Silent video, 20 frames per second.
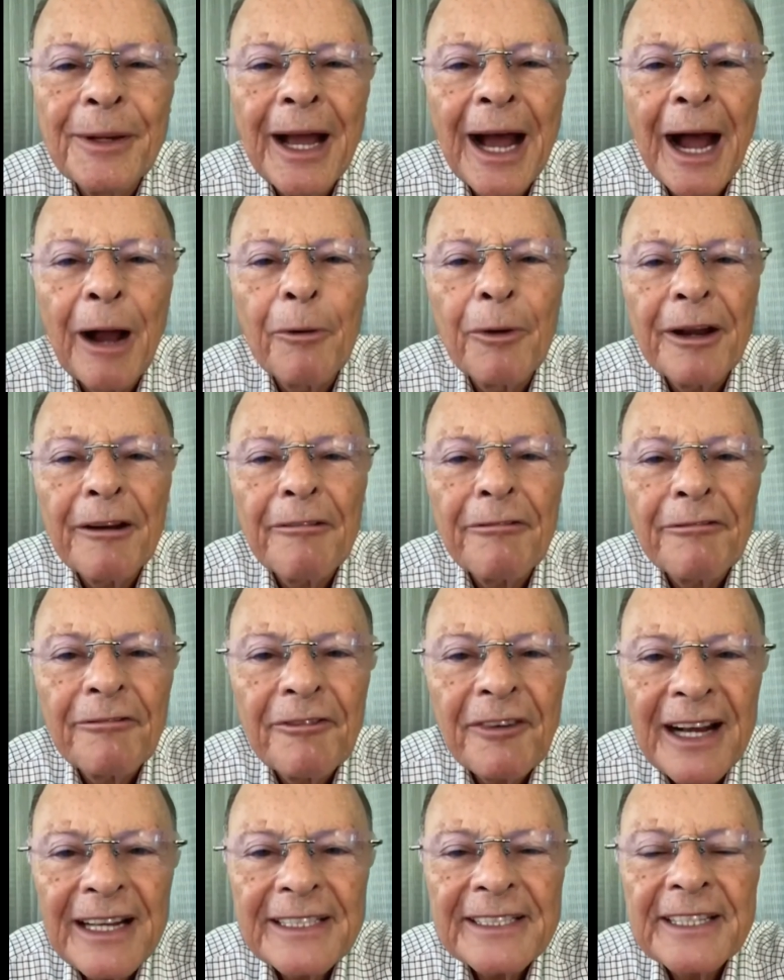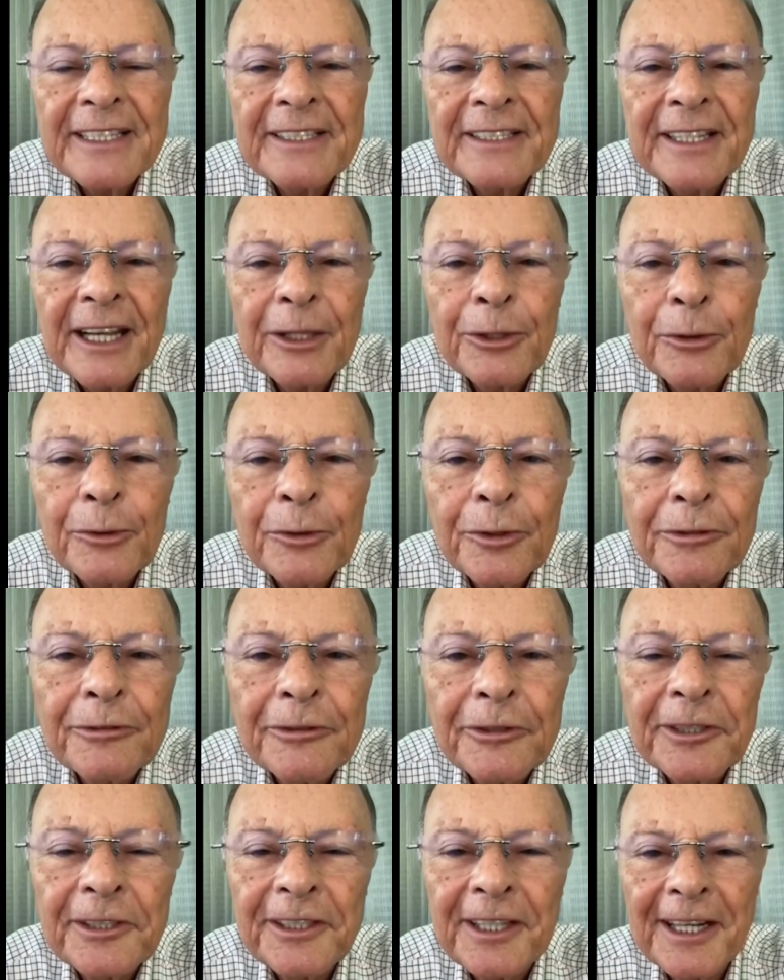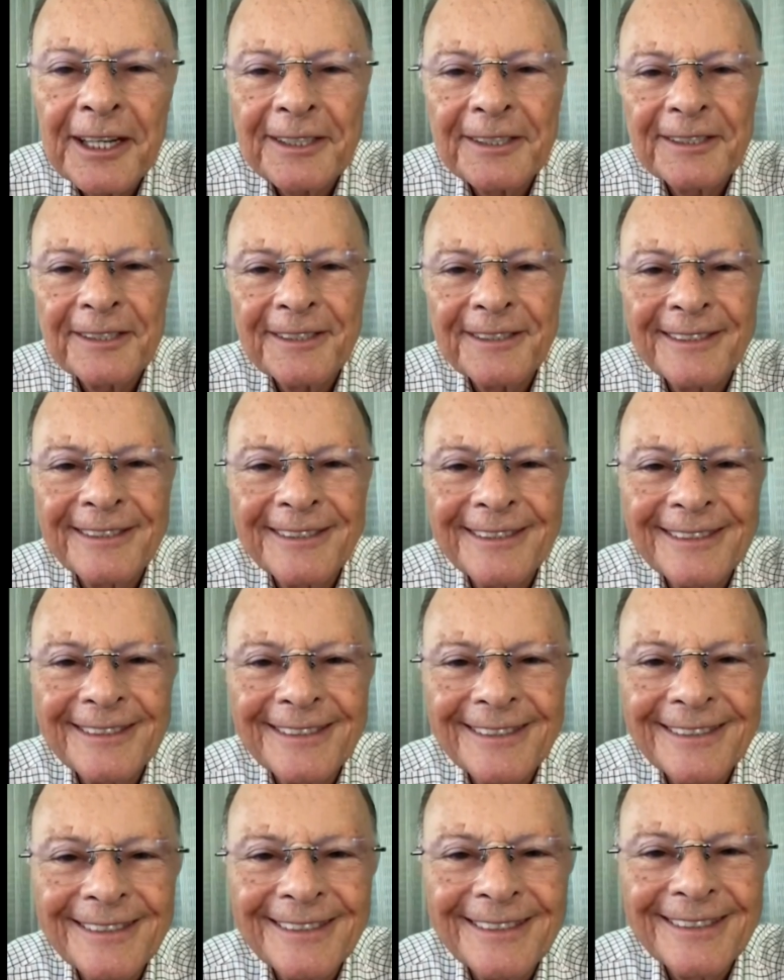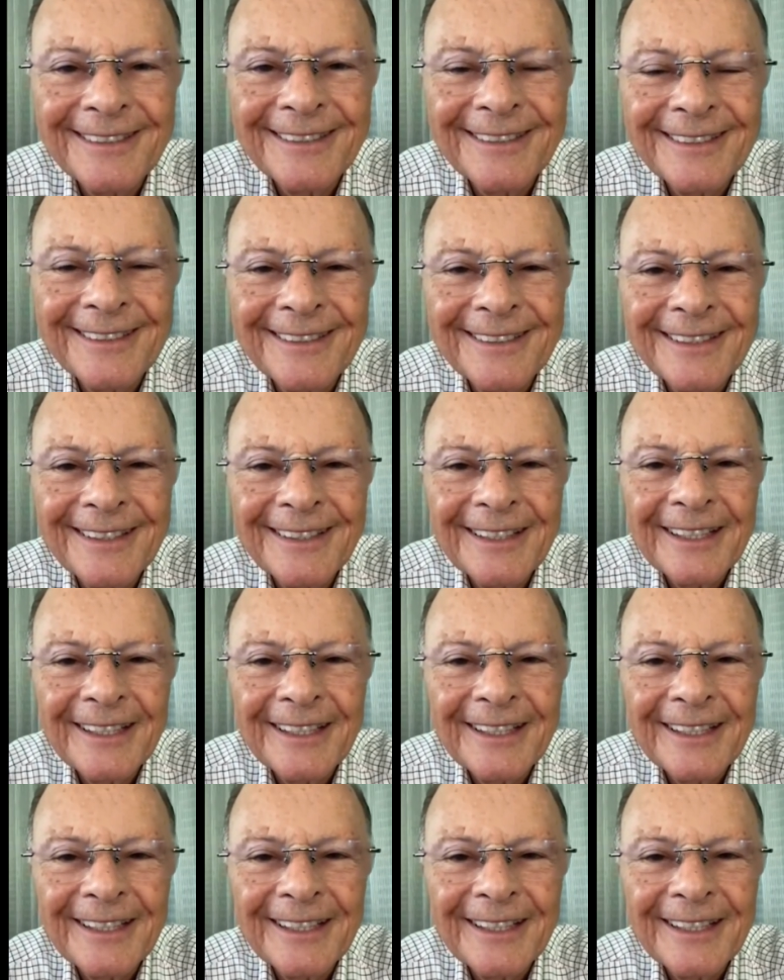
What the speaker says: So I asked God for help. But let your will be done.